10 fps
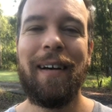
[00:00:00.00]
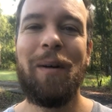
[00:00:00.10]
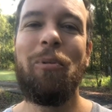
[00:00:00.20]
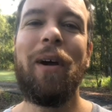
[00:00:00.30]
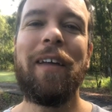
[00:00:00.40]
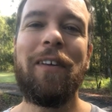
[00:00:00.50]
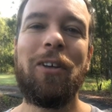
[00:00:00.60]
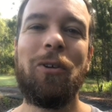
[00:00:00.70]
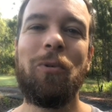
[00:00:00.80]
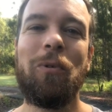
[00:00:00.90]
I pray that
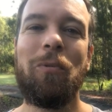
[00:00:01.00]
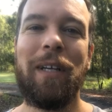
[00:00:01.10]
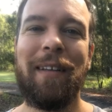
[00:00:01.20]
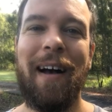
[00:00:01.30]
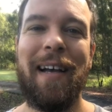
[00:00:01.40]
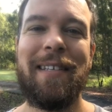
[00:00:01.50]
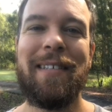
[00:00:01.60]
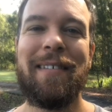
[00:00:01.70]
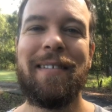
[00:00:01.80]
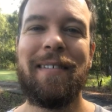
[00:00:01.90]
you would
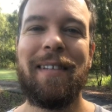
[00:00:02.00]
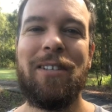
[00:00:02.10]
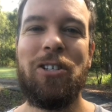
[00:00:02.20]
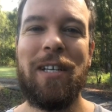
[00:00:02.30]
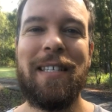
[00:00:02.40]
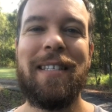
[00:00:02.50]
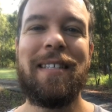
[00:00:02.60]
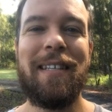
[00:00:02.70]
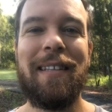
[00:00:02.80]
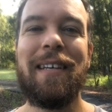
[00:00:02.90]
realize that Jesus
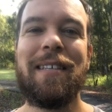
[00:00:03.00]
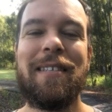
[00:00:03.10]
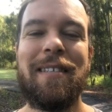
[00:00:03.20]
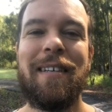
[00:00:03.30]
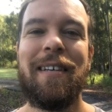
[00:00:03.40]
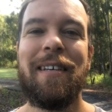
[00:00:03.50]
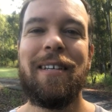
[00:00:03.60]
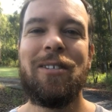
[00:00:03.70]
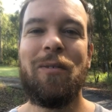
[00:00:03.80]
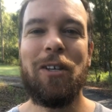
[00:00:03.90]
did this
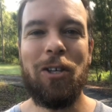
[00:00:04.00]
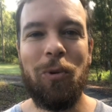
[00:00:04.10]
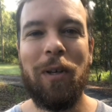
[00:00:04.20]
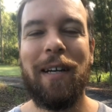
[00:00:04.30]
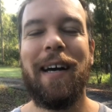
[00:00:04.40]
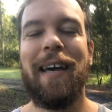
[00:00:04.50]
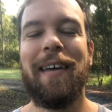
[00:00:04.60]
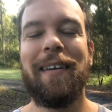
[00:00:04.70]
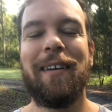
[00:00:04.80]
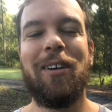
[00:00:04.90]
so that you and
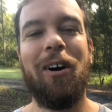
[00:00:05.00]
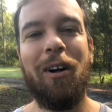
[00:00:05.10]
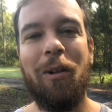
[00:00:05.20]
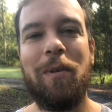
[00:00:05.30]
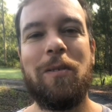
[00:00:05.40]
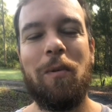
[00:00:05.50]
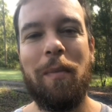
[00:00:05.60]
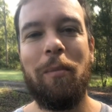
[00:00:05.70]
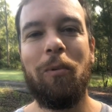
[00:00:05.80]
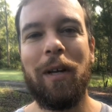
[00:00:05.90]
I can always
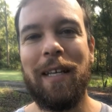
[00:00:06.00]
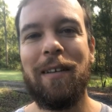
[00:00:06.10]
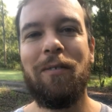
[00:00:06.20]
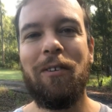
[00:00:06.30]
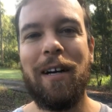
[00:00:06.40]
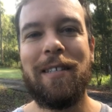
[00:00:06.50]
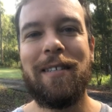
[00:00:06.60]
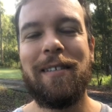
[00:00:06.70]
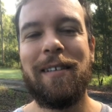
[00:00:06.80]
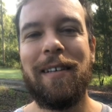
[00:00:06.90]
remember what he did for
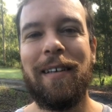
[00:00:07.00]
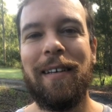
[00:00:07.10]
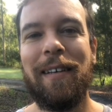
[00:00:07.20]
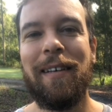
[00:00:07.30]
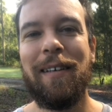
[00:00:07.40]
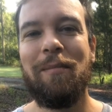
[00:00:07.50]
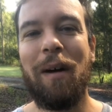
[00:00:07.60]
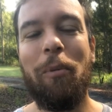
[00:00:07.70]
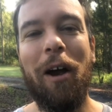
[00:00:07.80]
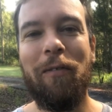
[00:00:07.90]
us.
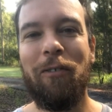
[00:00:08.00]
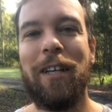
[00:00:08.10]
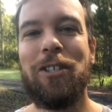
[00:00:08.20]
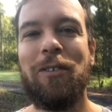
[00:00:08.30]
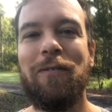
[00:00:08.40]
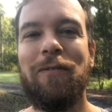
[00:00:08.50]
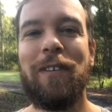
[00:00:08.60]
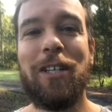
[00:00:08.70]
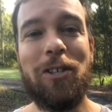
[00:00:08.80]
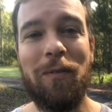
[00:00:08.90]
My prayer for each of
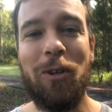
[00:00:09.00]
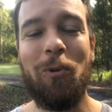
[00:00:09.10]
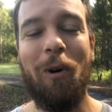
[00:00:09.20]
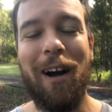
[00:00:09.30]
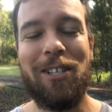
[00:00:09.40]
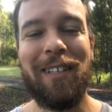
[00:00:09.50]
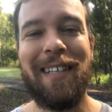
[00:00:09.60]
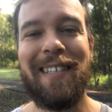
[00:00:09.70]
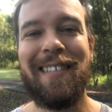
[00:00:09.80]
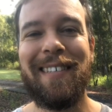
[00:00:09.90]
you watching
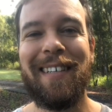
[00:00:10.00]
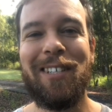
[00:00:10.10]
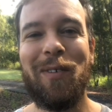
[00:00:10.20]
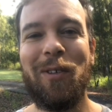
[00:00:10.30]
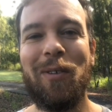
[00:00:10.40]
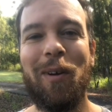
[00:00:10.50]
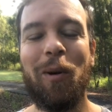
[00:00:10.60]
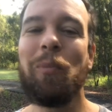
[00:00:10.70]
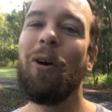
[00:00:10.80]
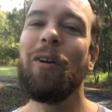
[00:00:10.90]
this, each of you that are
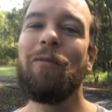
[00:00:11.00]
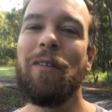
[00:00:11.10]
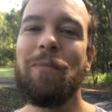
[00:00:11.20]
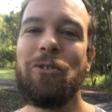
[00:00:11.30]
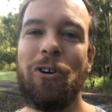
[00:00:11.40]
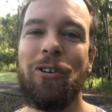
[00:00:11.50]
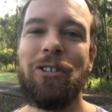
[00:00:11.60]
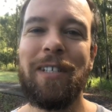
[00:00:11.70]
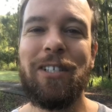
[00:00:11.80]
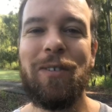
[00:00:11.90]
a part of Rhythm
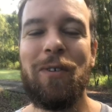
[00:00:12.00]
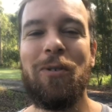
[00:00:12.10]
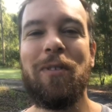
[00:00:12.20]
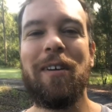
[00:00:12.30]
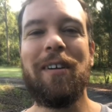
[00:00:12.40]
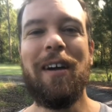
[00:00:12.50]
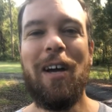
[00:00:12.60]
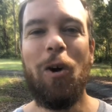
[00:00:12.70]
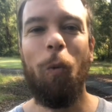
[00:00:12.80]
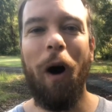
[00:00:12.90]
Church, and each of you that are
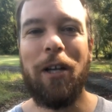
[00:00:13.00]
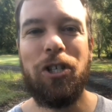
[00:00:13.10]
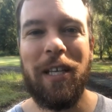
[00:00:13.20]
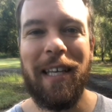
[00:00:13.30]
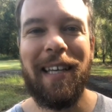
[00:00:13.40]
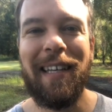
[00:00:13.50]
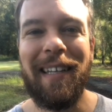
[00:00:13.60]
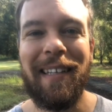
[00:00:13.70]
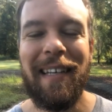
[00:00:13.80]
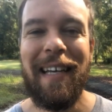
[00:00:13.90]
watching
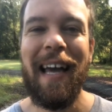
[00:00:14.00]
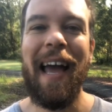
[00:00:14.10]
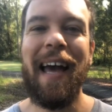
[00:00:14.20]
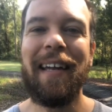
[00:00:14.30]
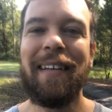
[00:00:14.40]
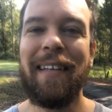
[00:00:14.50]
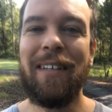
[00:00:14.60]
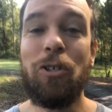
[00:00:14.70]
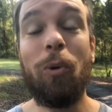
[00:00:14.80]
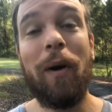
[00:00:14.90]
in and
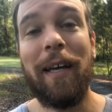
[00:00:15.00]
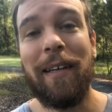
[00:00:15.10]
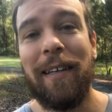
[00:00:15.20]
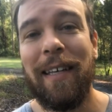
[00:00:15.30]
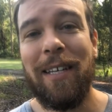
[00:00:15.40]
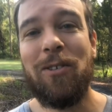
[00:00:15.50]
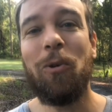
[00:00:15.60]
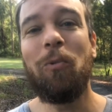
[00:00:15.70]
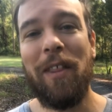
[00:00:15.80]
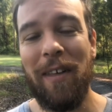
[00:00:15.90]
enjoying
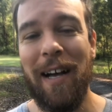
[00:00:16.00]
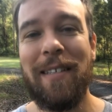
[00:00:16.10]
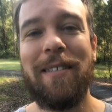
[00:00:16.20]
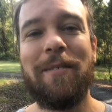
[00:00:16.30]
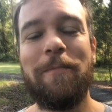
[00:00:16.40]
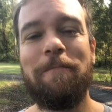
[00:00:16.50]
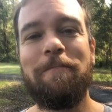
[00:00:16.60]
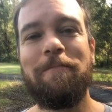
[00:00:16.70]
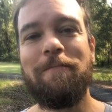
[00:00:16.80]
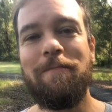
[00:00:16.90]
Easter with us.
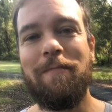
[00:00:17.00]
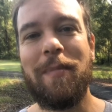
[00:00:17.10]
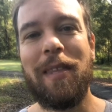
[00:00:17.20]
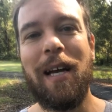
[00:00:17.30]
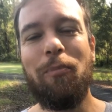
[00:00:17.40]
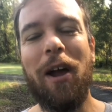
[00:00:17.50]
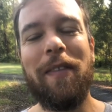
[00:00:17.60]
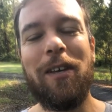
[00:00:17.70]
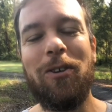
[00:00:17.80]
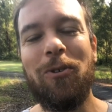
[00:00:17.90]
I pray
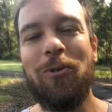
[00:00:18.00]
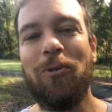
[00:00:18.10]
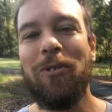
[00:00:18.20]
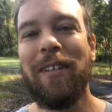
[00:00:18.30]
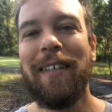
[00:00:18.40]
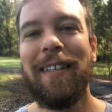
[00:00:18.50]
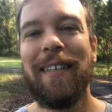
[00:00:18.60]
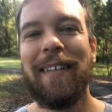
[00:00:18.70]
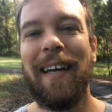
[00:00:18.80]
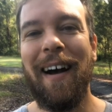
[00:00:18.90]
that you
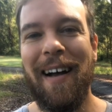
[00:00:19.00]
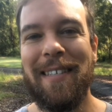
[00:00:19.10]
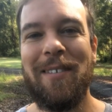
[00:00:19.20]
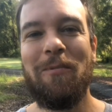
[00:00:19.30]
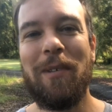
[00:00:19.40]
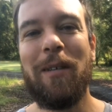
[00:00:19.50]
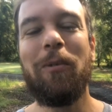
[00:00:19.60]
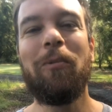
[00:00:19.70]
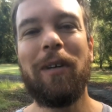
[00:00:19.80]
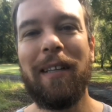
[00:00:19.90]
and us and we
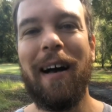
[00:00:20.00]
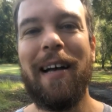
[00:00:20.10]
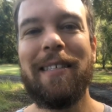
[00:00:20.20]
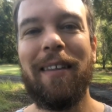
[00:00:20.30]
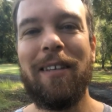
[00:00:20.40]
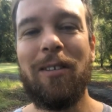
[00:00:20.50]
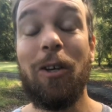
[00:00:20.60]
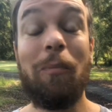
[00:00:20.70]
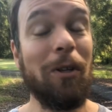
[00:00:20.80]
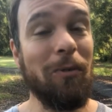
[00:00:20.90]
would realize that this
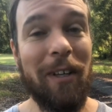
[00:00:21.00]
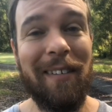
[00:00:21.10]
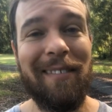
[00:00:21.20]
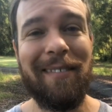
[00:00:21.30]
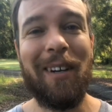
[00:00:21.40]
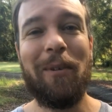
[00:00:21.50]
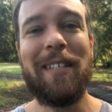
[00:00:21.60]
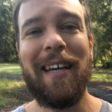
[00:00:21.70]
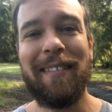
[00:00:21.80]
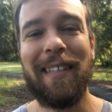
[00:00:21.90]
communion that we
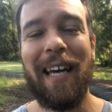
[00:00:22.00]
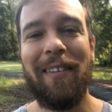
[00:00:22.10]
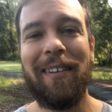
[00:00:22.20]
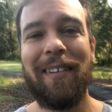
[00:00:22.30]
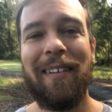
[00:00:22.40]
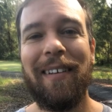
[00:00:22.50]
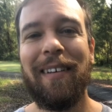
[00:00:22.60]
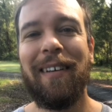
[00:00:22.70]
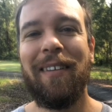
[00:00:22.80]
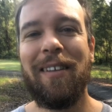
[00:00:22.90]
take together,
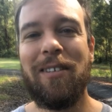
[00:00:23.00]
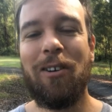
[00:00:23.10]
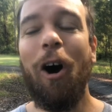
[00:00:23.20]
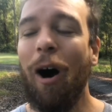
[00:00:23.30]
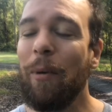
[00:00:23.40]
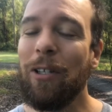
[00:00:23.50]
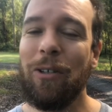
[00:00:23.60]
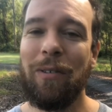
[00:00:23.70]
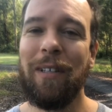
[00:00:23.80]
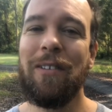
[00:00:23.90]
this common
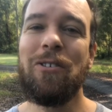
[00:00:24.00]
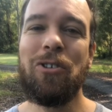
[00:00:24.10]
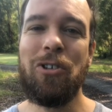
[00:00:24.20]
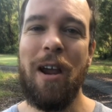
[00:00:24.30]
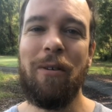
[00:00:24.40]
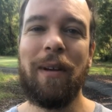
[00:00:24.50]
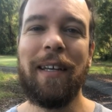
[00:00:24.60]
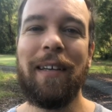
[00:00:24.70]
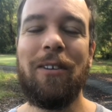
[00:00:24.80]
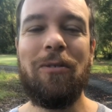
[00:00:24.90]
union, this
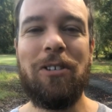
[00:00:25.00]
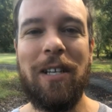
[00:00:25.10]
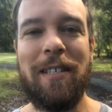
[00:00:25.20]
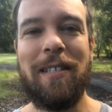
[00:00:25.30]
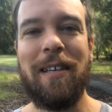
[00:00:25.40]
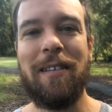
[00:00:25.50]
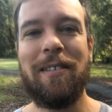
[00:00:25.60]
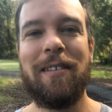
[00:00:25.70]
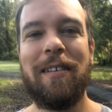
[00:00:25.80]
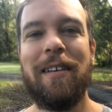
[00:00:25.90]
sharing in who Jesus
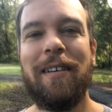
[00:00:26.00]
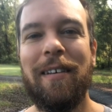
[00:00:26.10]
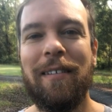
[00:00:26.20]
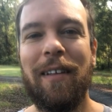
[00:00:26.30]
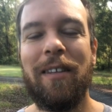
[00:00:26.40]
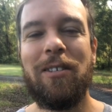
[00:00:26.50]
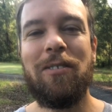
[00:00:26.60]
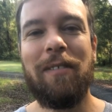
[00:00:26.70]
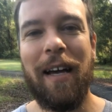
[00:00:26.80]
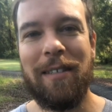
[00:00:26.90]
is, that this
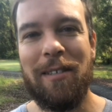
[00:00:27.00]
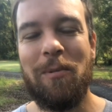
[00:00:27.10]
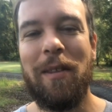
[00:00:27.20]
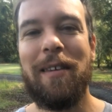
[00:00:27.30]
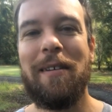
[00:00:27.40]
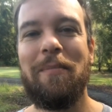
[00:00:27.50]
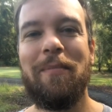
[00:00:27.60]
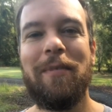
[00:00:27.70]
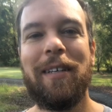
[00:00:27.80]
unites us with him,